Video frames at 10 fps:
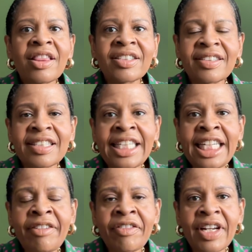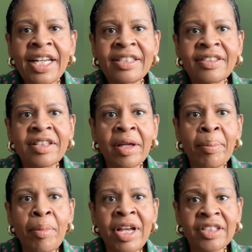The sleeve is
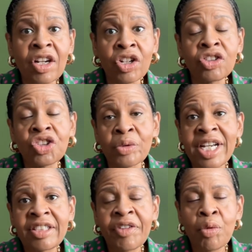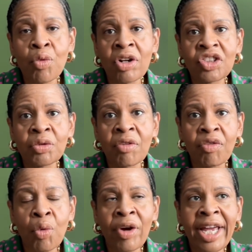a good choice if you want to
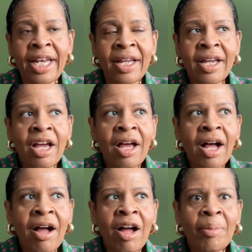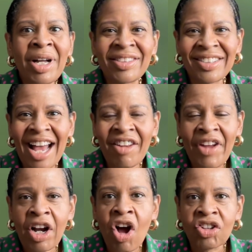avoid a side
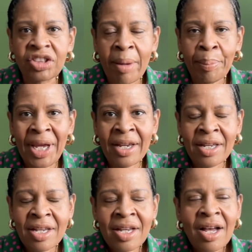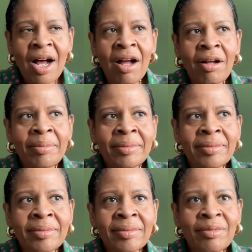effect called dumping,
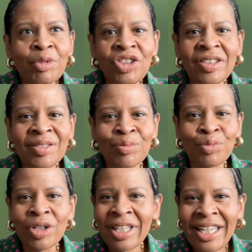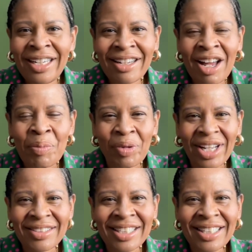which is really
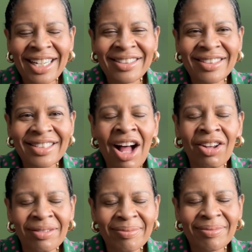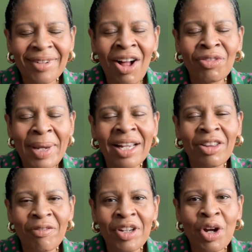unpleasant. I'll make
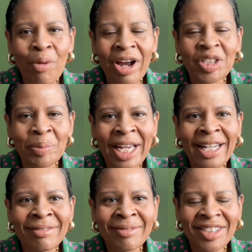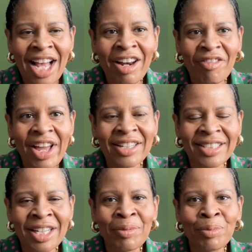another video where I explain side
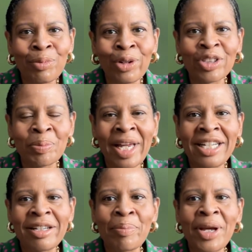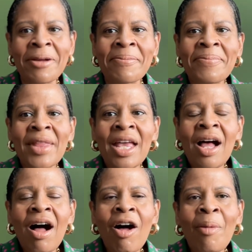effects and we'll explain dumping.
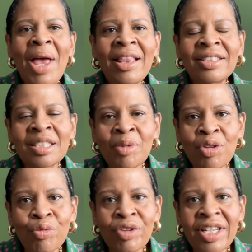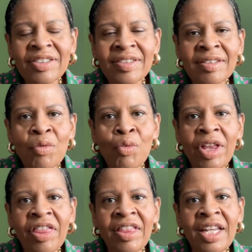And then some of the risks
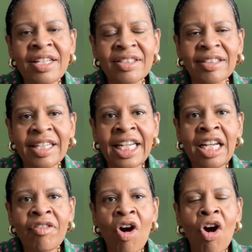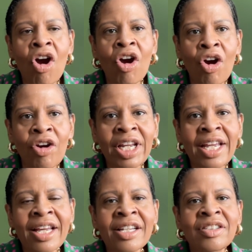with the sleeve are
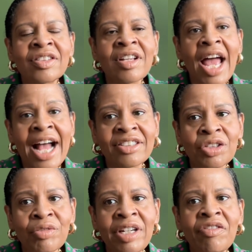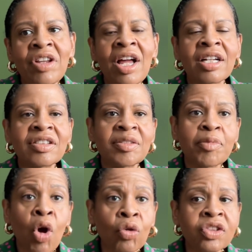hernias, acid reflux,
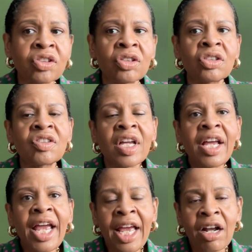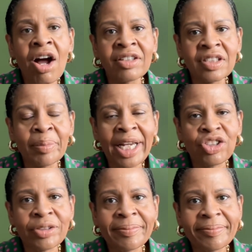ulcers, and
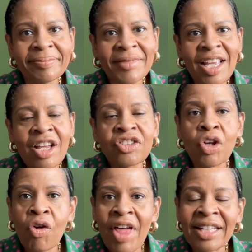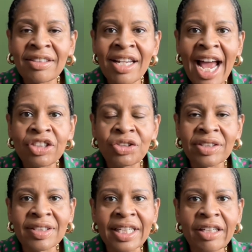constipation. So that's the gastric
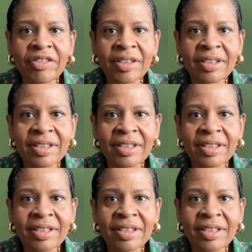sleeve.